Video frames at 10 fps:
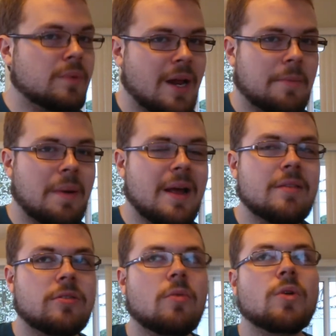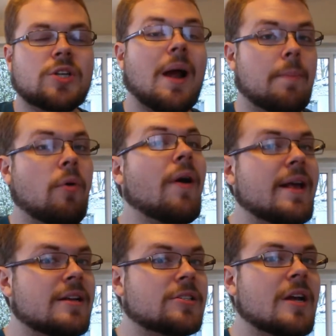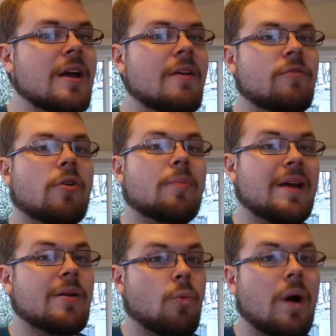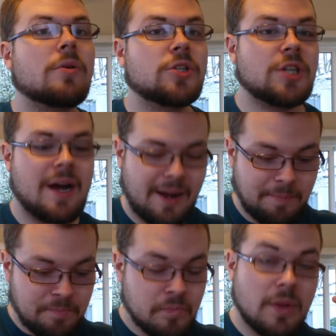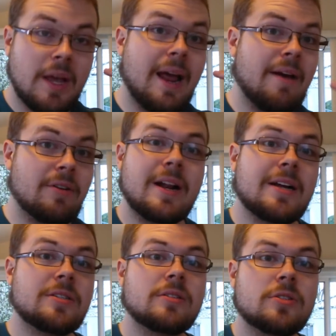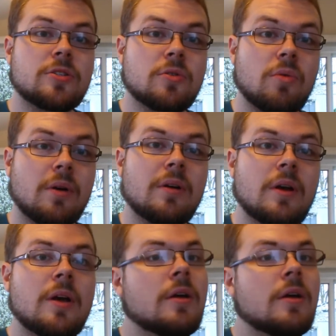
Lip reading: Black Panther, which I praised for being well shot and having an excellent score.